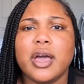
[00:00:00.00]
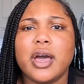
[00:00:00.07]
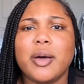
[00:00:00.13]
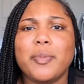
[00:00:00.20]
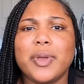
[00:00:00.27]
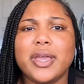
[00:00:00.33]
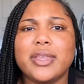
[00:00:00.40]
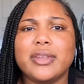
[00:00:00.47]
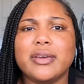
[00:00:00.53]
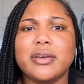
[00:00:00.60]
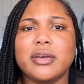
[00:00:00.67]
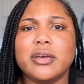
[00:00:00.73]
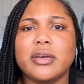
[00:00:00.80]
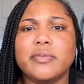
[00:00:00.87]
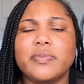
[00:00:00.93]

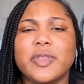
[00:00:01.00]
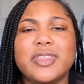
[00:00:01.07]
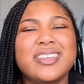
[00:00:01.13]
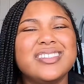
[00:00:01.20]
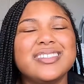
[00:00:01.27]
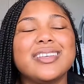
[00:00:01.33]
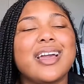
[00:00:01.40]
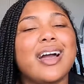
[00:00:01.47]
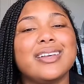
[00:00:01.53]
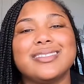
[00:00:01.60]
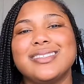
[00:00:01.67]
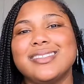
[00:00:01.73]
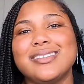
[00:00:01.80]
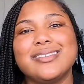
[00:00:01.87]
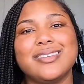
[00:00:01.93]
Amanda, and this is, guys,
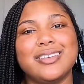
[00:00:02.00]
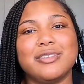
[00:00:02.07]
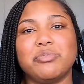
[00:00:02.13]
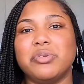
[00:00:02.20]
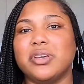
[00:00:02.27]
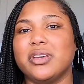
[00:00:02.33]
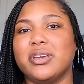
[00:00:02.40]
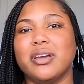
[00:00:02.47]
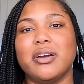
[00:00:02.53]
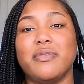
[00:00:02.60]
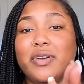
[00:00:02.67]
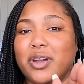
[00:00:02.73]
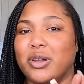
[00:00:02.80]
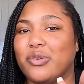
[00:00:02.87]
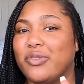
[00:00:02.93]
this is going to be a
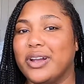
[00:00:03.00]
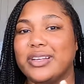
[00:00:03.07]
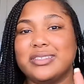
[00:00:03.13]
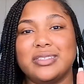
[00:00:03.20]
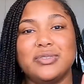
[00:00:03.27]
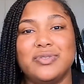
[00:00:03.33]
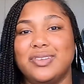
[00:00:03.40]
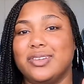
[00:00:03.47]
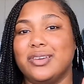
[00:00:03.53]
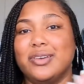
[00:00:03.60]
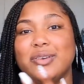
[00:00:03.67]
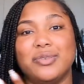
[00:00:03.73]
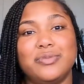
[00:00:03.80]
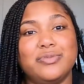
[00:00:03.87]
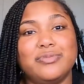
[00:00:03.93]
very ranty
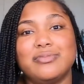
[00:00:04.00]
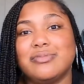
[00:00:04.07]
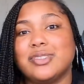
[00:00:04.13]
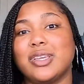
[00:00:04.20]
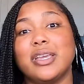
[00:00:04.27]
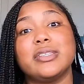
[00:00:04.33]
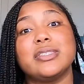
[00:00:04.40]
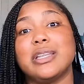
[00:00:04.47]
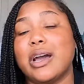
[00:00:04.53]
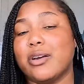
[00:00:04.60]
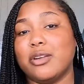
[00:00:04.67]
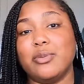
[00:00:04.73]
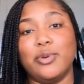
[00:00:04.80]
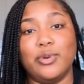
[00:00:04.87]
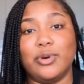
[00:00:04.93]
video. So it's not
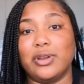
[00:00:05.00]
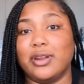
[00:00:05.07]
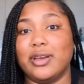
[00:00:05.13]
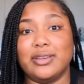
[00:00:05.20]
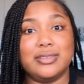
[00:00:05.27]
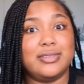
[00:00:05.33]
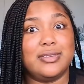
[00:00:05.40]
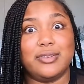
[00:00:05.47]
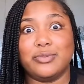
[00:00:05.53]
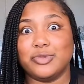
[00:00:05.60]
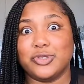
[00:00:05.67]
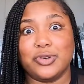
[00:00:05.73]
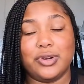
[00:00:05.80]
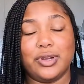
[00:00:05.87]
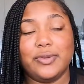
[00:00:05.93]
going to be organized, so I'm
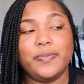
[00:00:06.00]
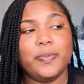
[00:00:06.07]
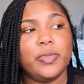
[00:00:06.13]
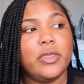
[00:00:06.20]
sorry.